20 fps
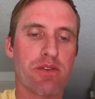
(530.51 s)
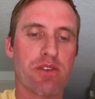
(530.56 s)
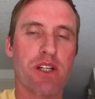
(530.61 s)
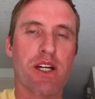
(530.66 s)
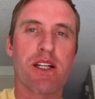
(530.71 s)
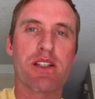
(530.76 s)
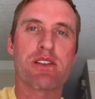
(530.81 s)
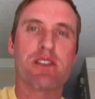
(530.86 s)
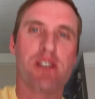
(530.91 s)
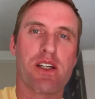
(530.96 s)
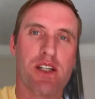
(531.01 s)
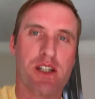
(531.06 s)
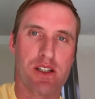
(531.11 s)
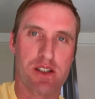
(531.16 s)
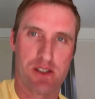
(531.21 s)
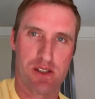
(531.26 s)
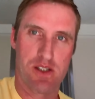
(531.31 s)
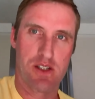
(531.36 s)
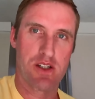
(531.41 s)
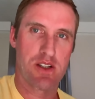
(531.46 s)
I've got
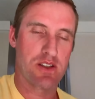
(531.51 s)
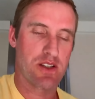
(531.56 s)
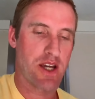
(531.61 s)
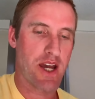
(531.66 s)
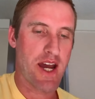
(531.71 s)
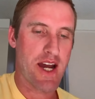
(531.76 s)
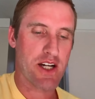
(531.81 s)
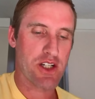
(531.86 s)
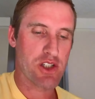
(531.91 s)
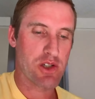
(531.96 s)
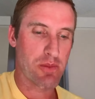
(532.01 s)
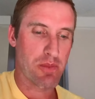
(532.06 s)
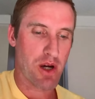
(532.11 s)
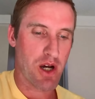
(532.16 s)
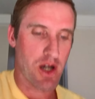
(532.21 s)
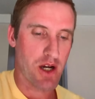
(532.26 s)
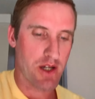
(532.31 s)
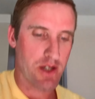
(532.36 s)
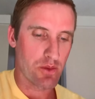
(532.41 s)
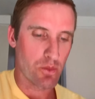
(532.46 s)
the action
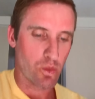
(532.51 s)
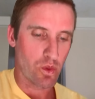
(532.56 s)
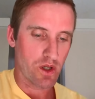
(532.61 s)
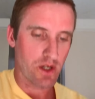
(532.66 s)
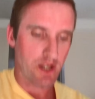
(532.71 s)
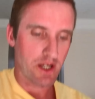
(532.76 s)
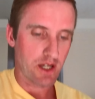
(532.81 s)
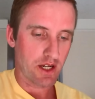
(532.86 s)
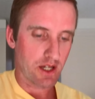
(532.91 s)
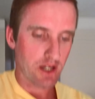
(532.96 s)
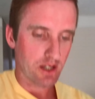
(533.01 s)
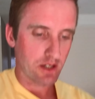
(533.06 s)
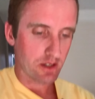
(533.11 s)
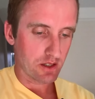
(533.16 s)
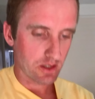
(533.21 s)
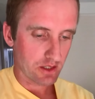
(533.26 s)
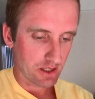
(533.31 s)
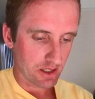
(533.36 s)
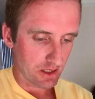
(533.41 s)
pod in one hand,